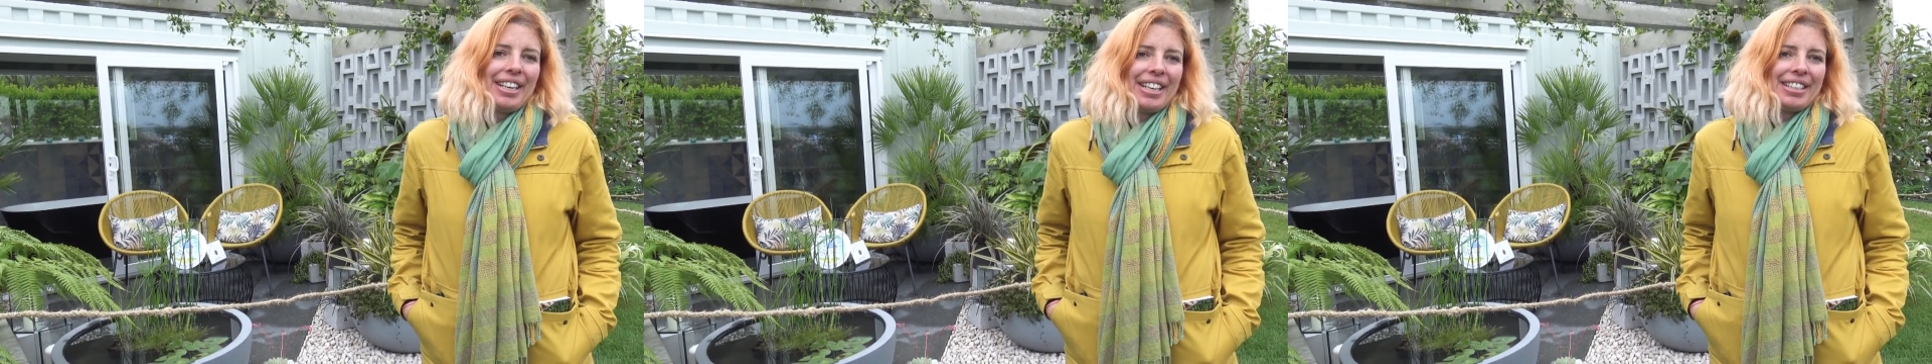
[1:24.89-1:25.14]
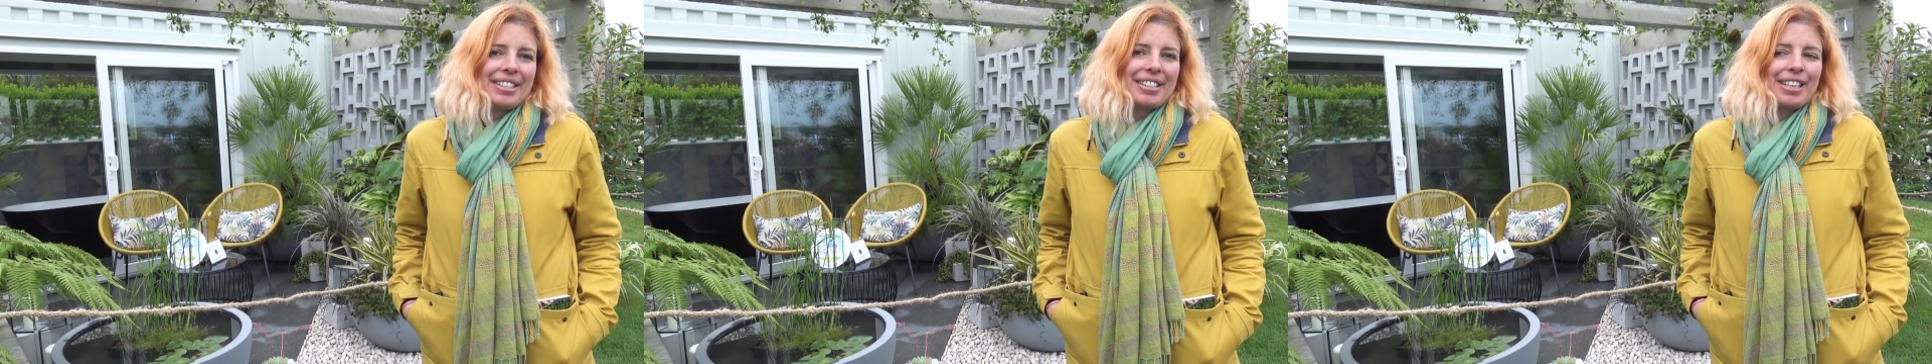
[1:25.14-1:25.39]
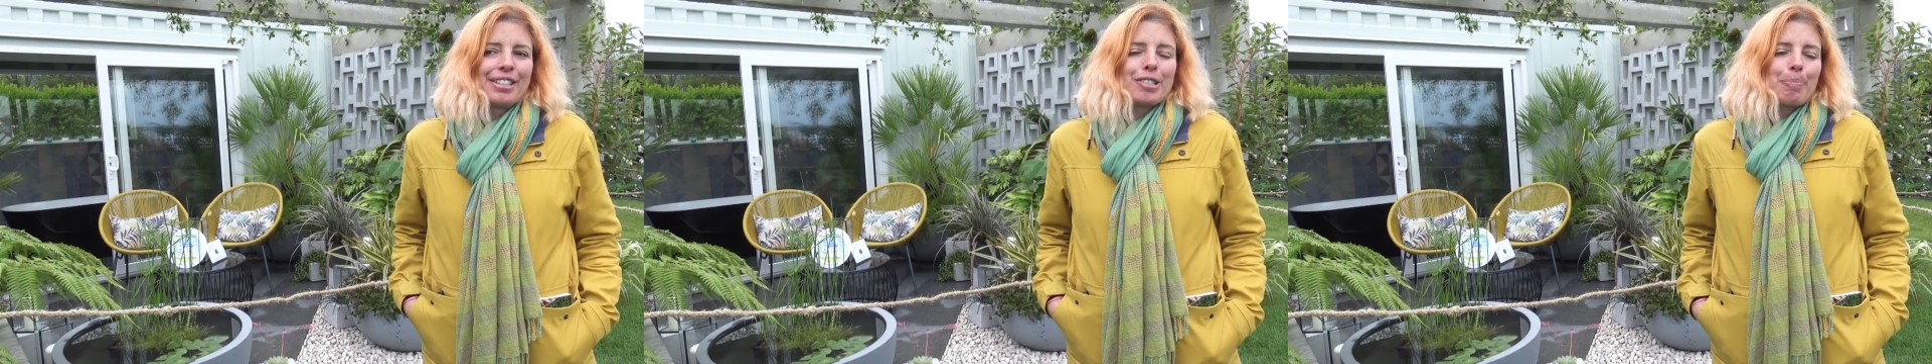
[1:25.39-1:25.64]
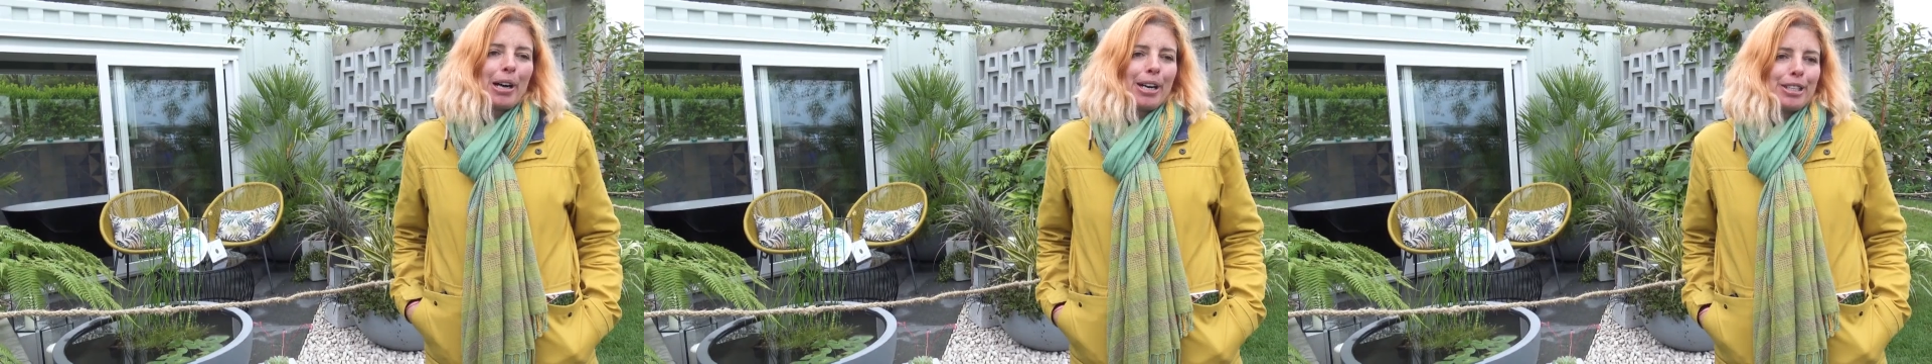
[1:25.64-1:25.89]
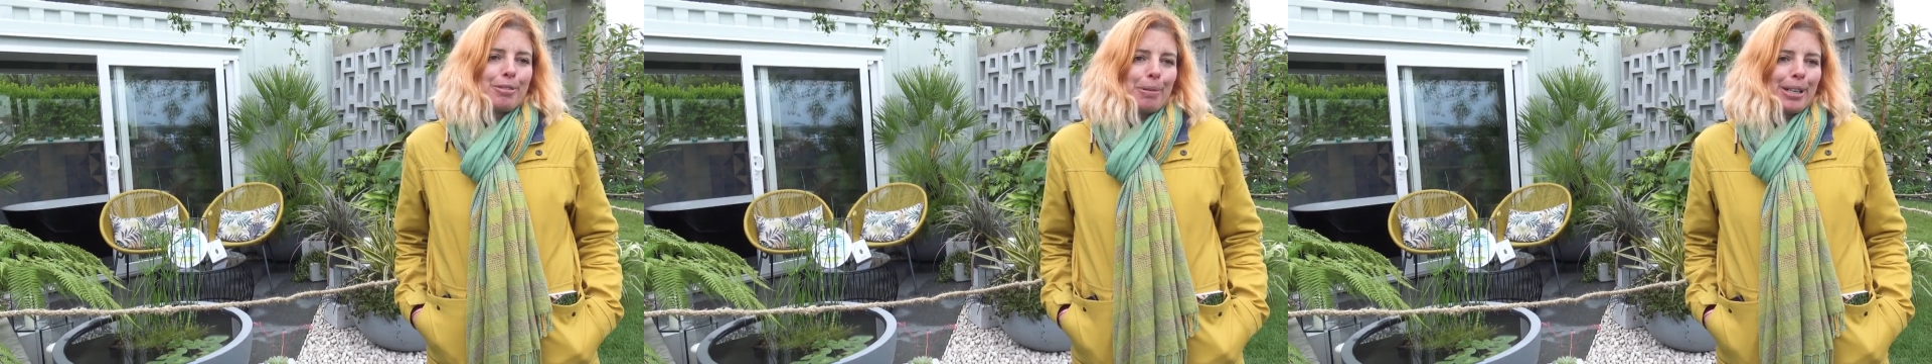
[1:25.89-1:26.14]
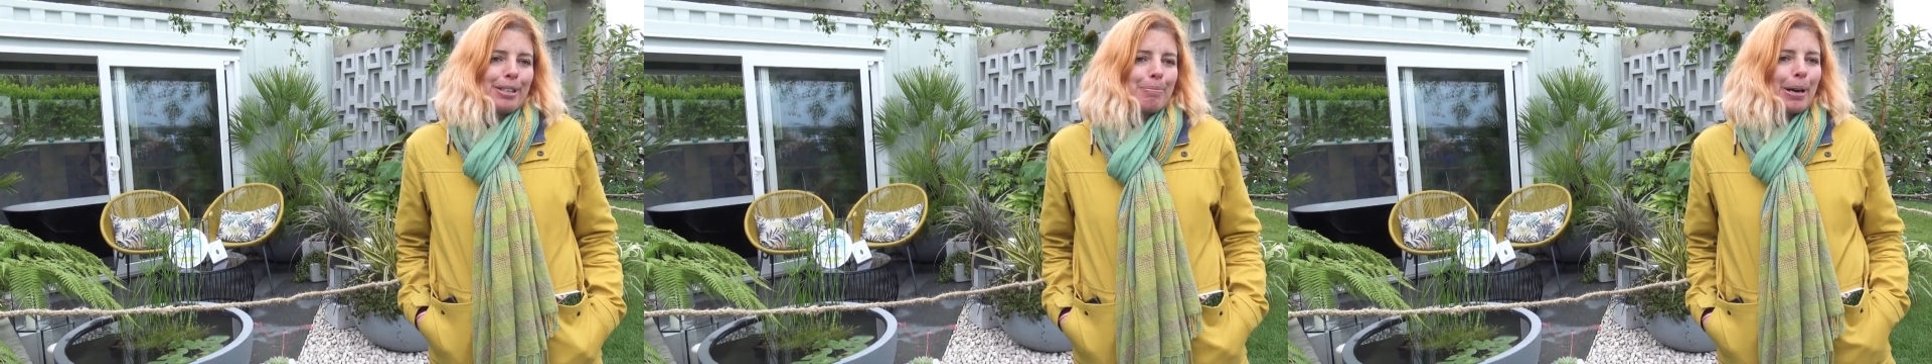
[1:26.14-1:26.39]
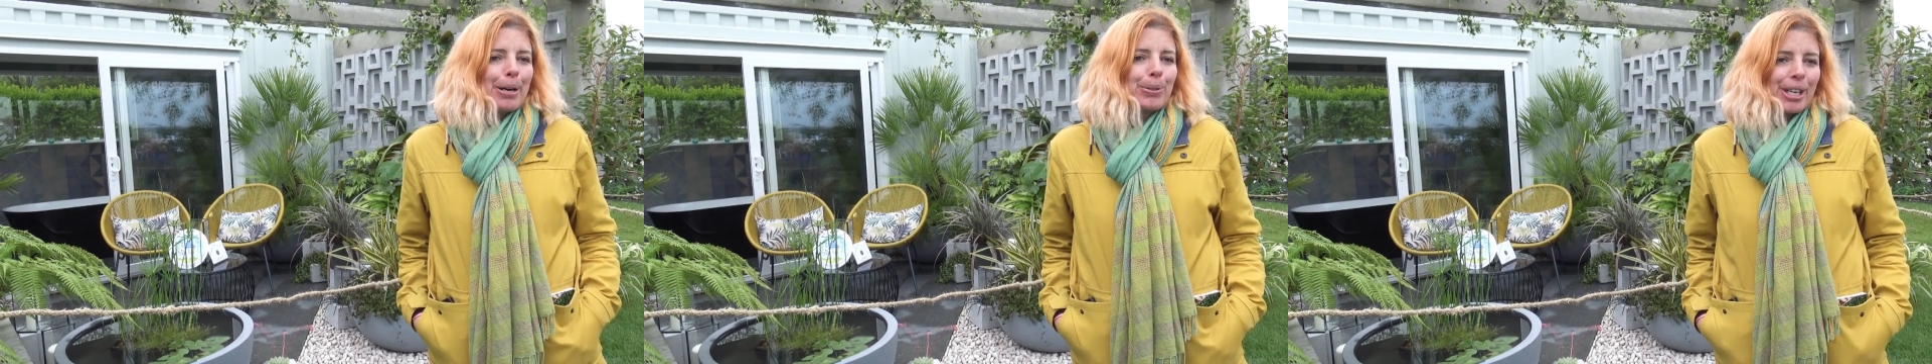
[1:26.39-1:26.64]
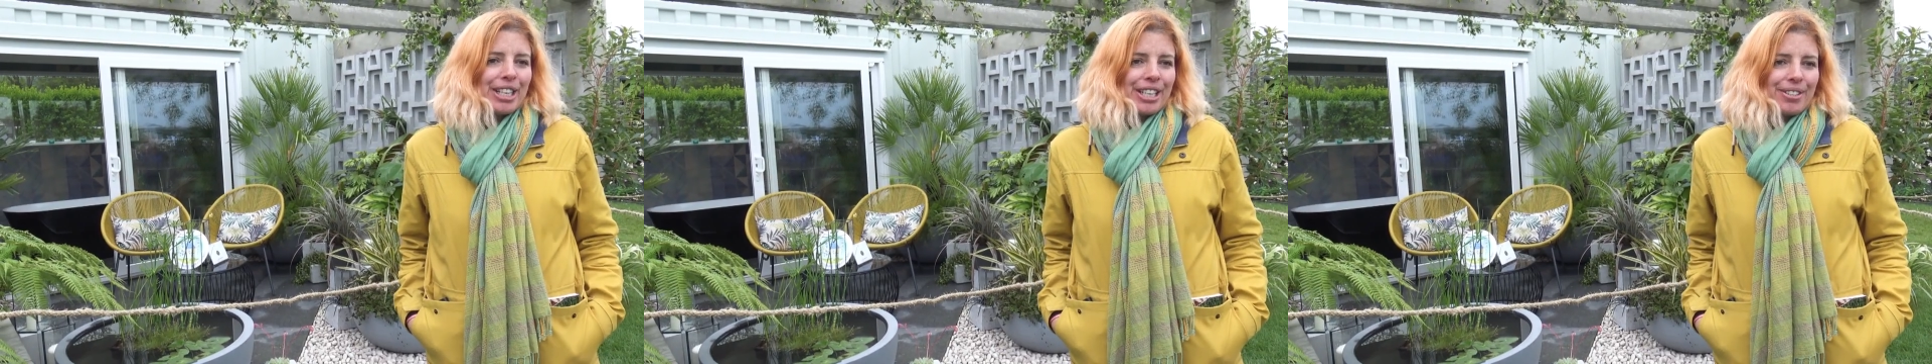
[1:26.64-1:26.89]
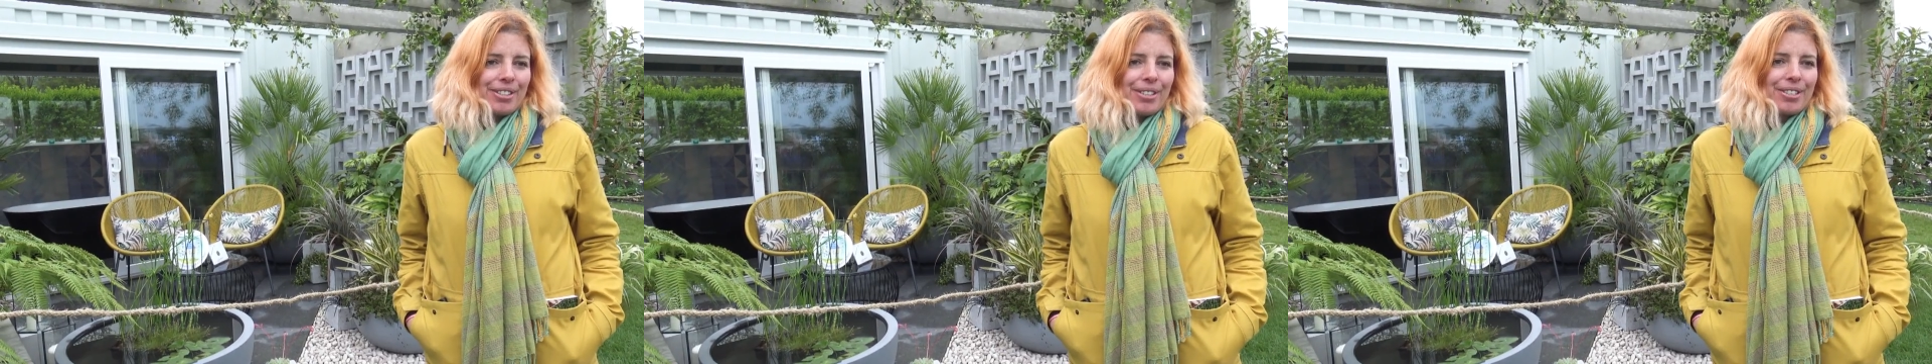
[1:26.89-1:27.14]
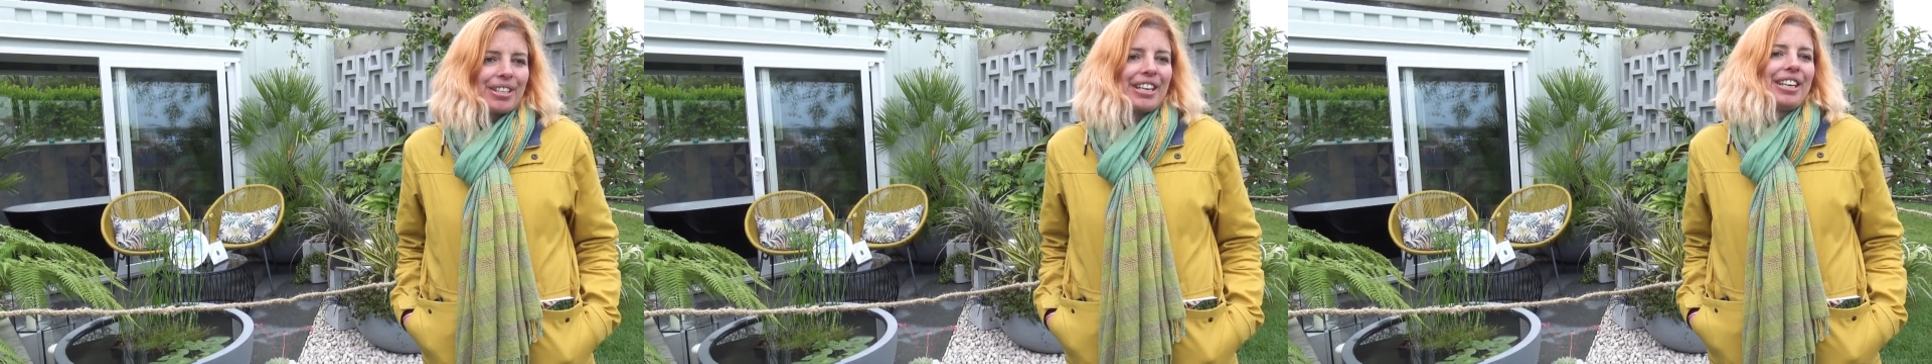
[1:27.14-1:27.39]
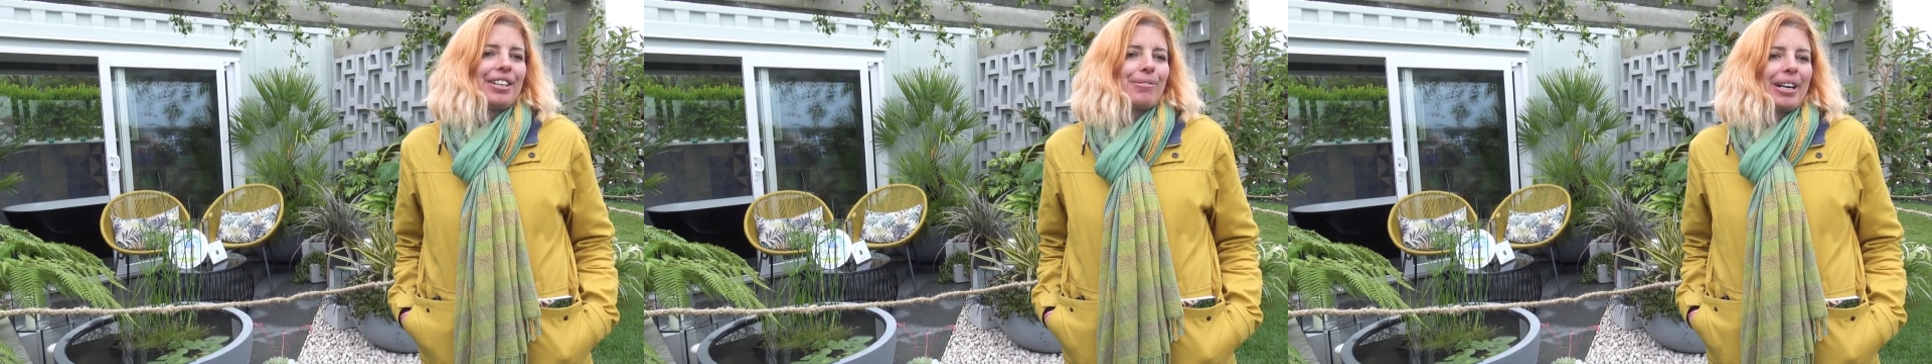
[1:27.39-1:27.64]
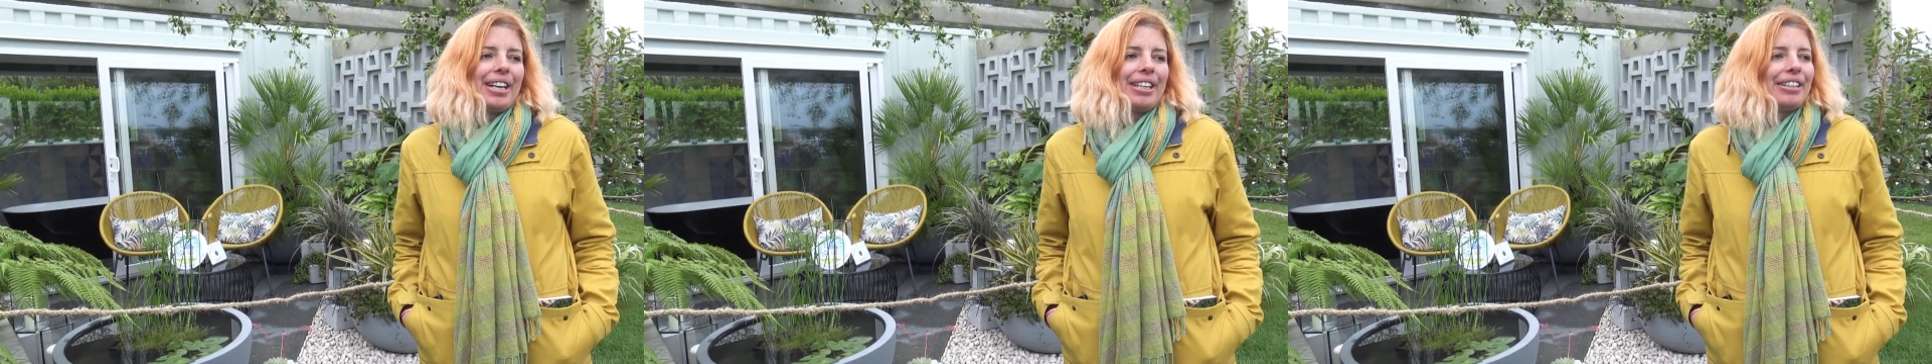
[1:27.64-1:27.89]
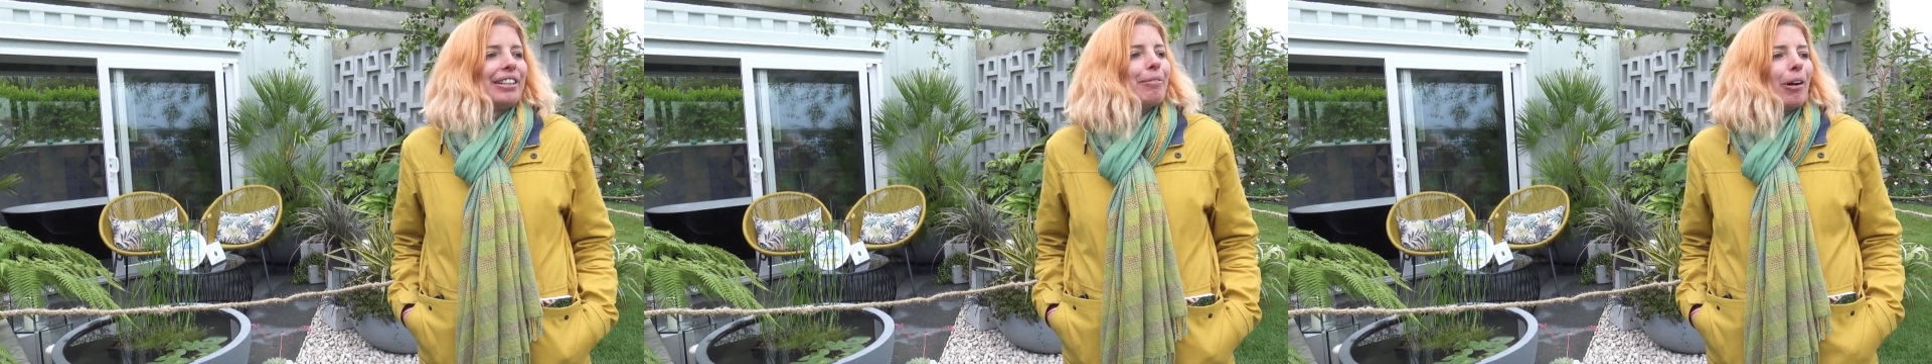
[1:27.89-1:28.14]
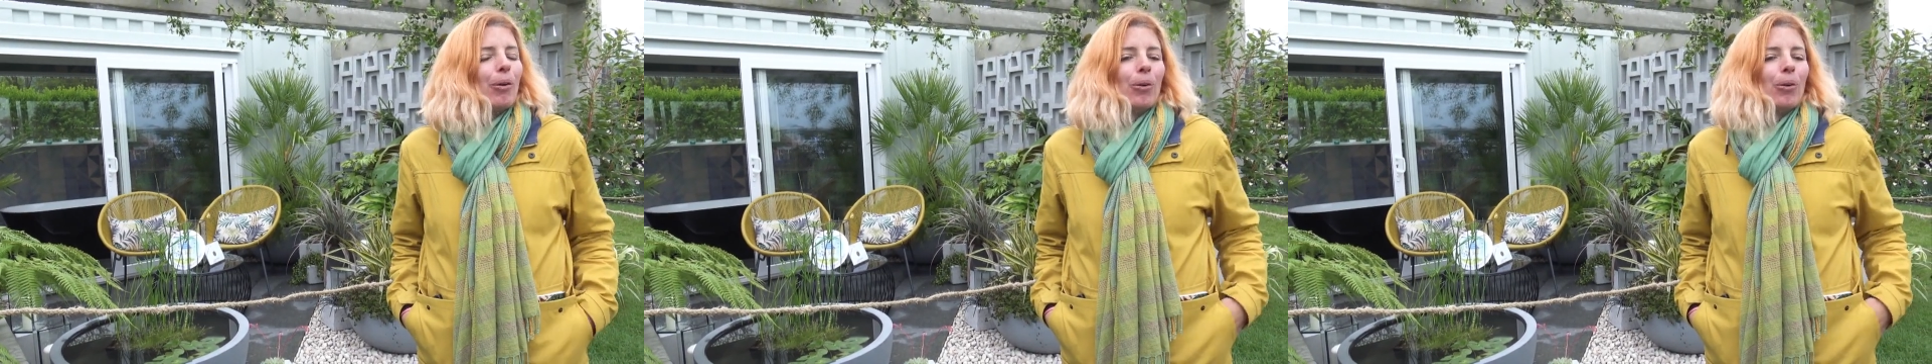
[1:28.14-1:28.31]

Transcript: it's inspired by the balconies you see when